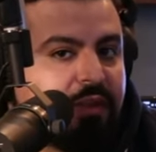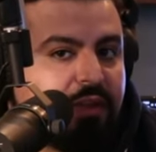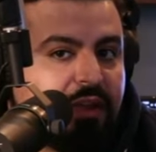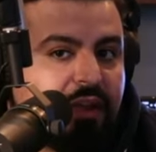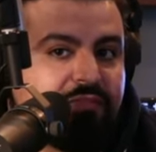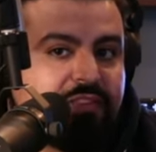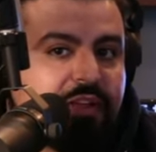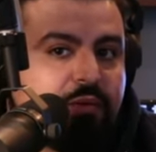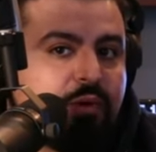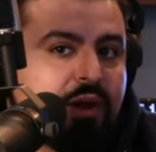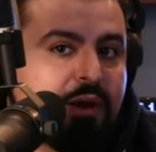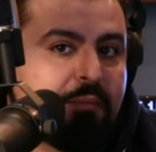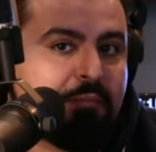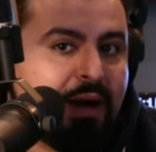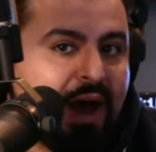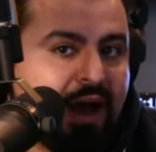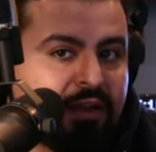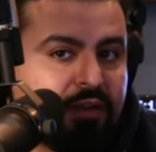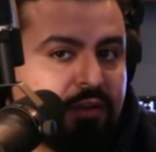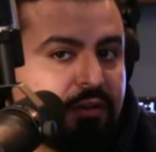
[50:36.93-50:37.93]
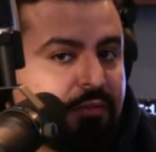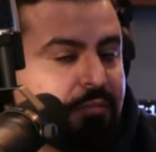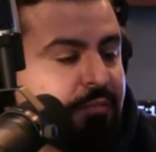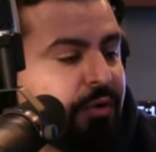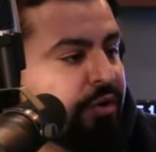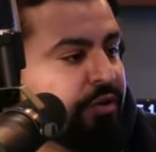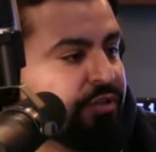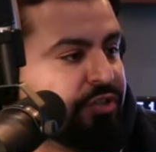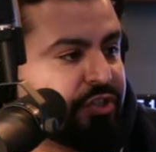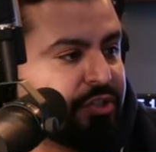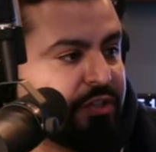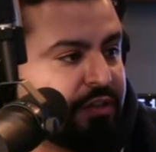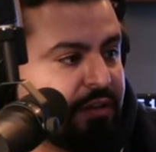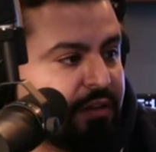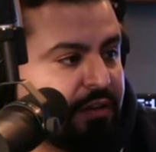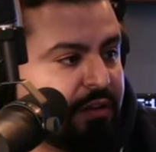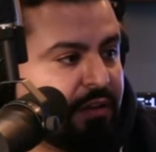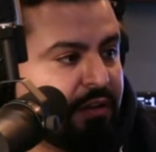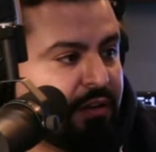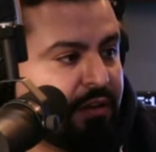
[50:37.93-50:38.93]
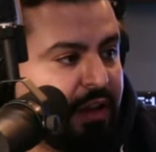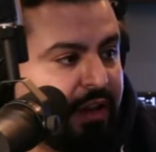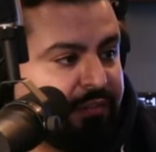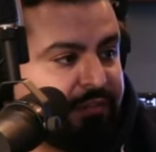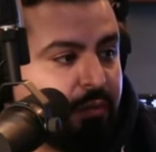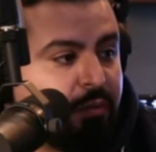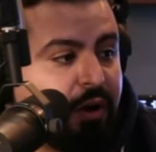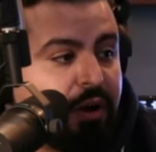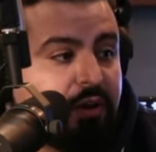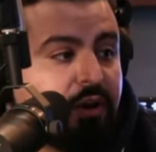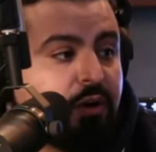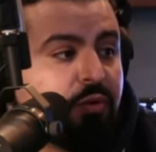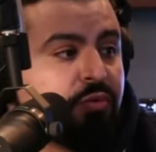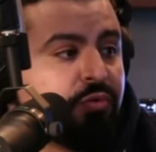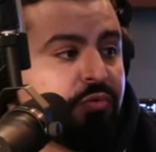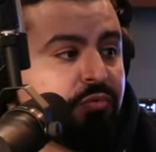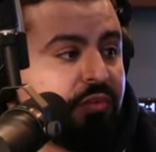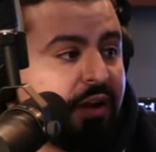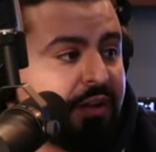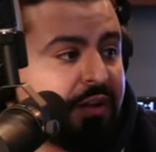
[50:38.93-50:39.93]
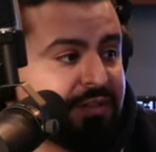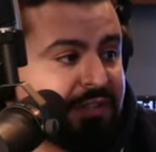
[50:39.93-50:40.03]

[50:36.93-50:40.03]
if they want to buy your merch if they want to know who Ren